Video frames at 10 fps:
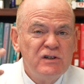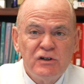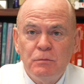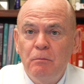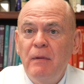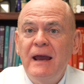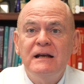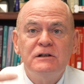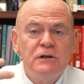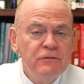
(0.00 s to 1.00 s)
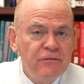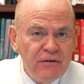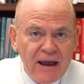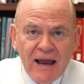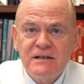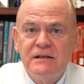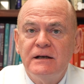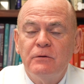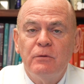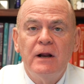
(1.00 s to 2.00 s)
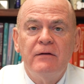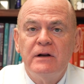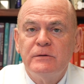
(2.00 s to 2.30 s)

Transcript: just made too fast to get rid of it.